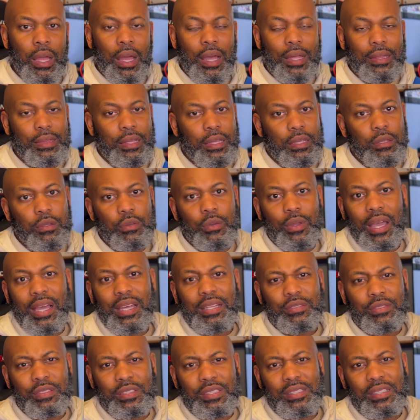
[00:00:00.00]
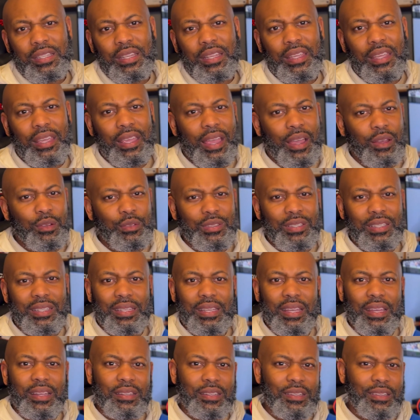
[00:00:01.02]
I thank you guys for sticking out to
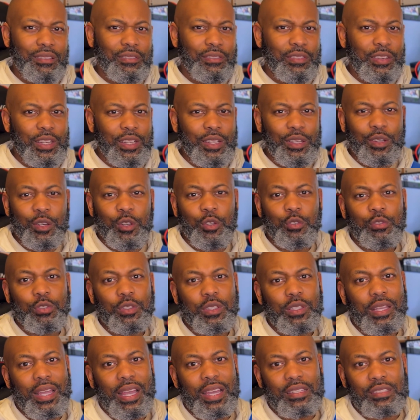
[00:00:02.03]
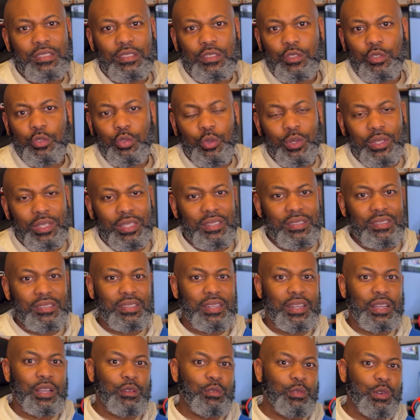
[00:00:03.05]
the end of the video. Hopefully you guys enjoyed it.
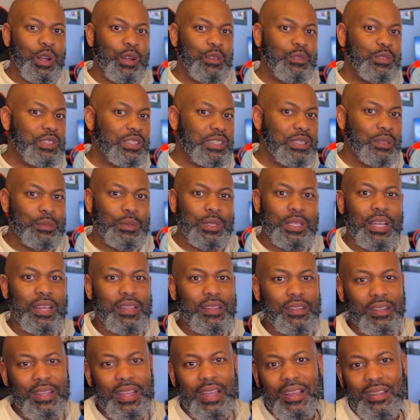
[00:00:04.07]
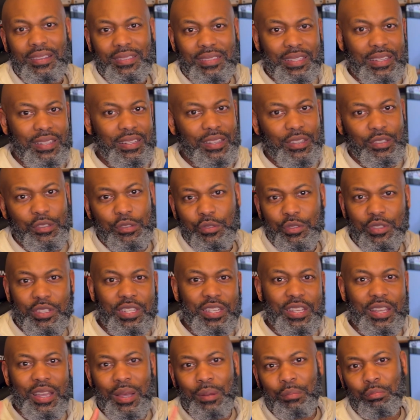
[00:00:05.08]
Stick around for some of the other content that you
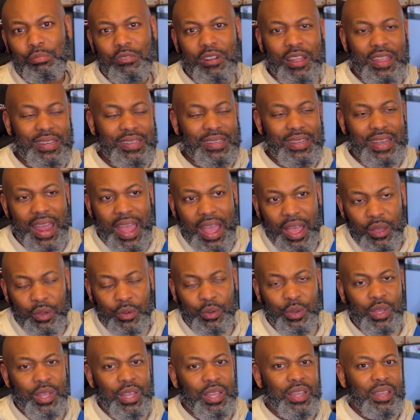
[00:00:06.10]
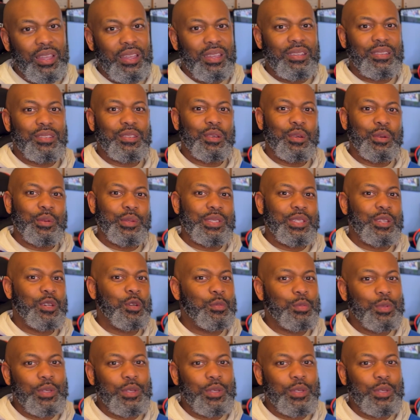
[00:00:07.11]
see up right now. As always, I hope you